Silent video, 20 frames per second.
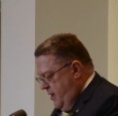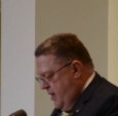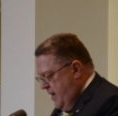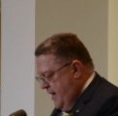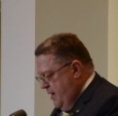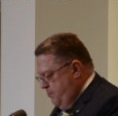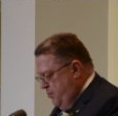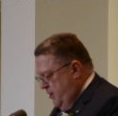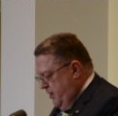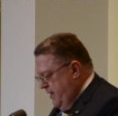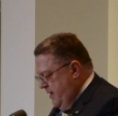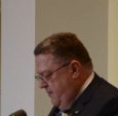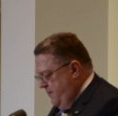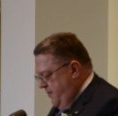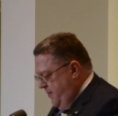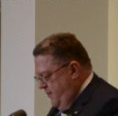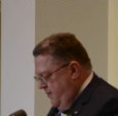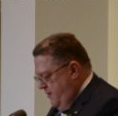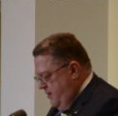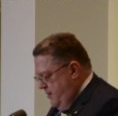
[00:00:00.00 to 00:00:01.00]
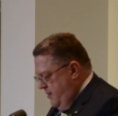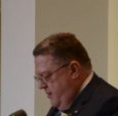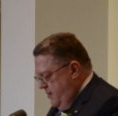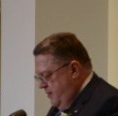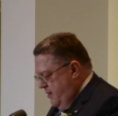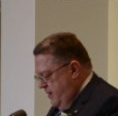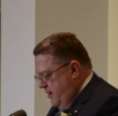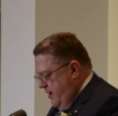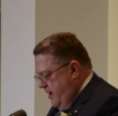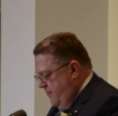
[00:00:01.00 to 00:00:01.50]
I believe
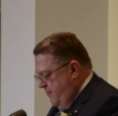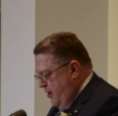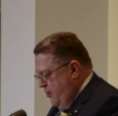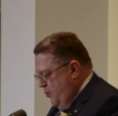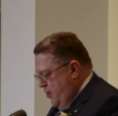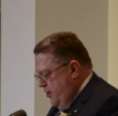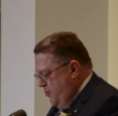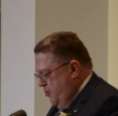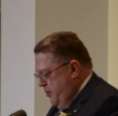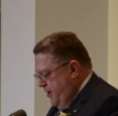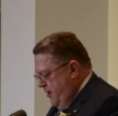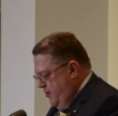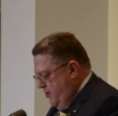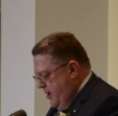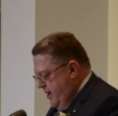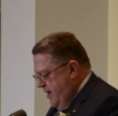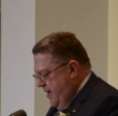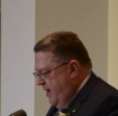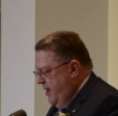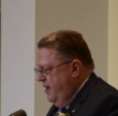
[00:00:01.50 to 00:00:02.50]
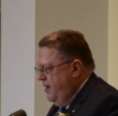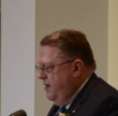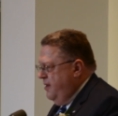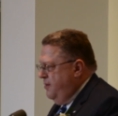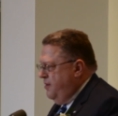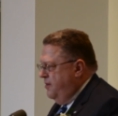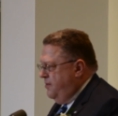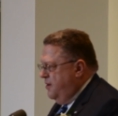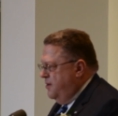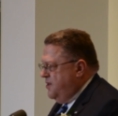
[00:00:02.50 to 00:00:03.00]
that everyone would agree
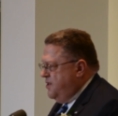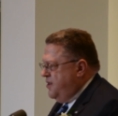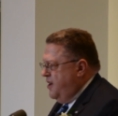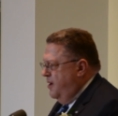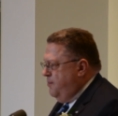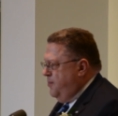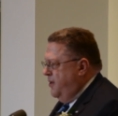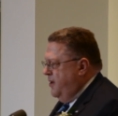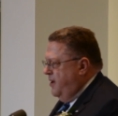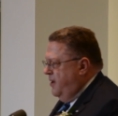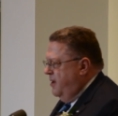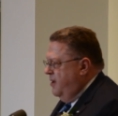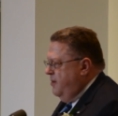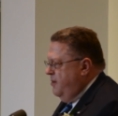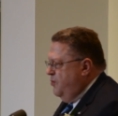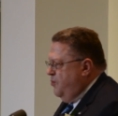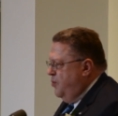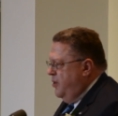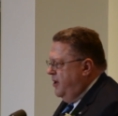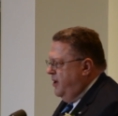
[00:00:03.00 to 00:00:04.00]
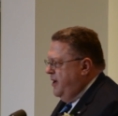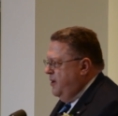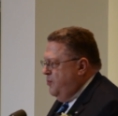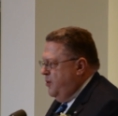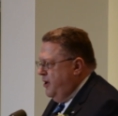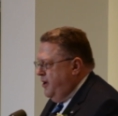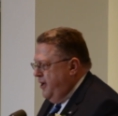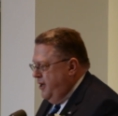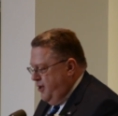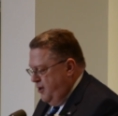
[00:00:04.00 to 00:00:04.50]
that there's something really,
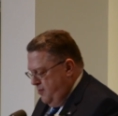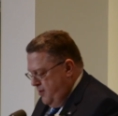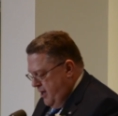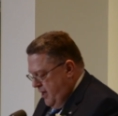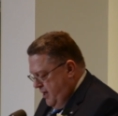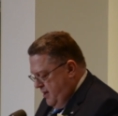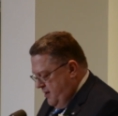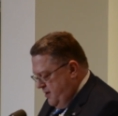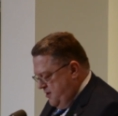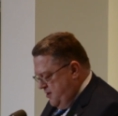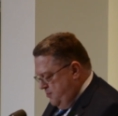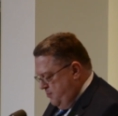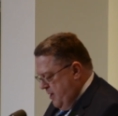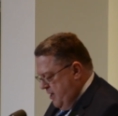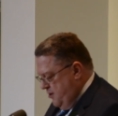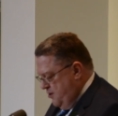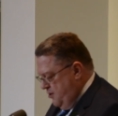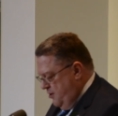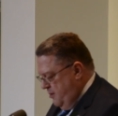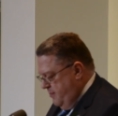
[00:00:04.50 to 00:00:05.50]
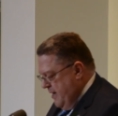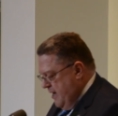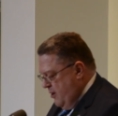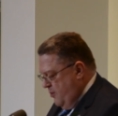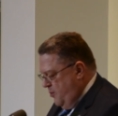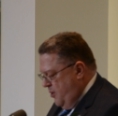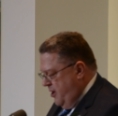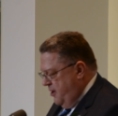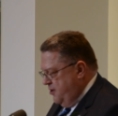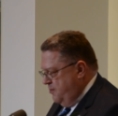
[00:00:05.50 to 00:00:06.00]
really unique and special
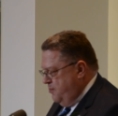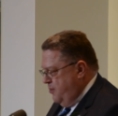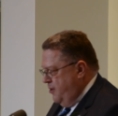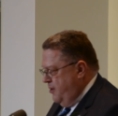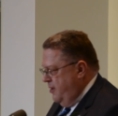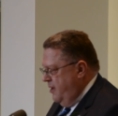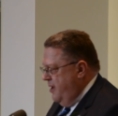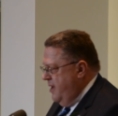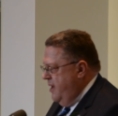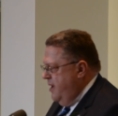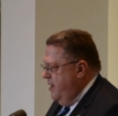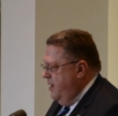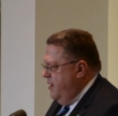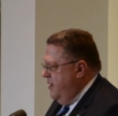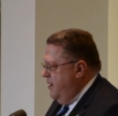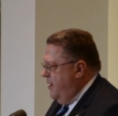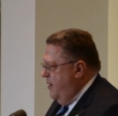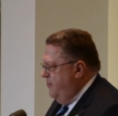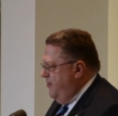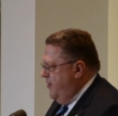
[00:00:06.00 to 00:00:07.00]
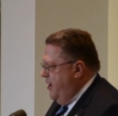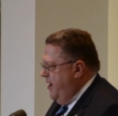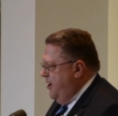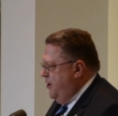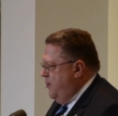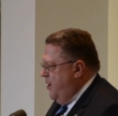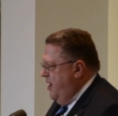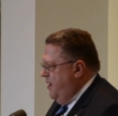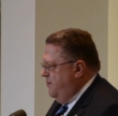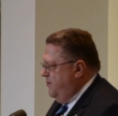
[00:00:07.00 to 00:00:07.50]
about Washburn. I'm very
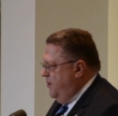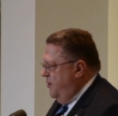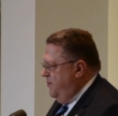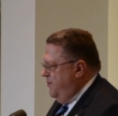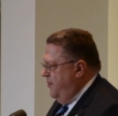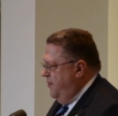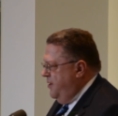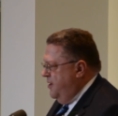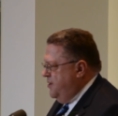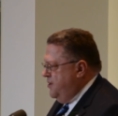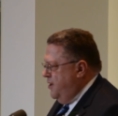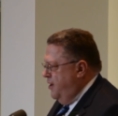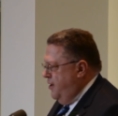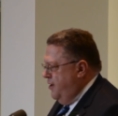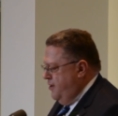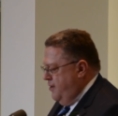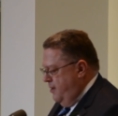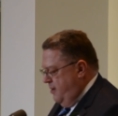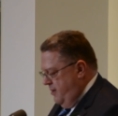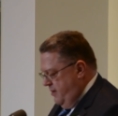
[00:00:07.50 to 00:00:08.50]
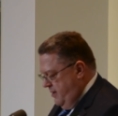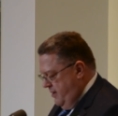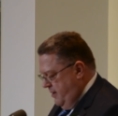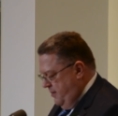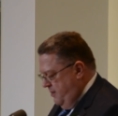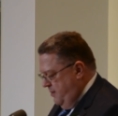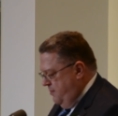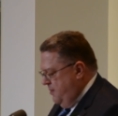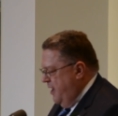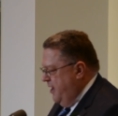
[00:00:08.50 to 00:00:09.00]
grateful for this honor, and
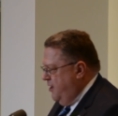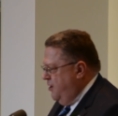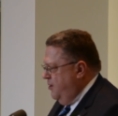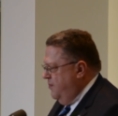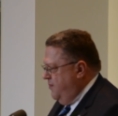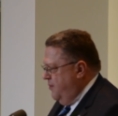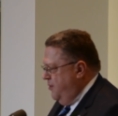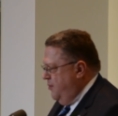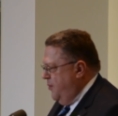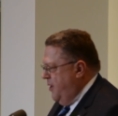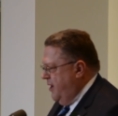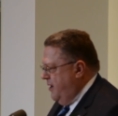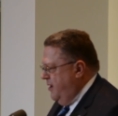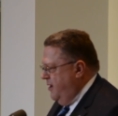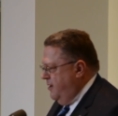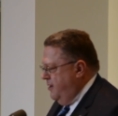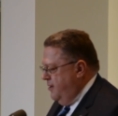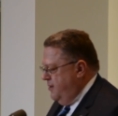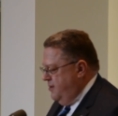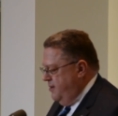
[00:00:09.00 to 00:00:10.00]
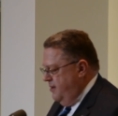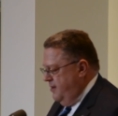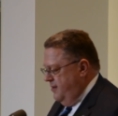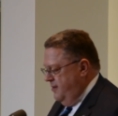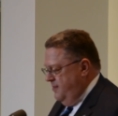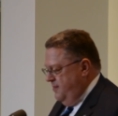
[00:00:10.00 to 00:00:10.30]
thank you for the recognition.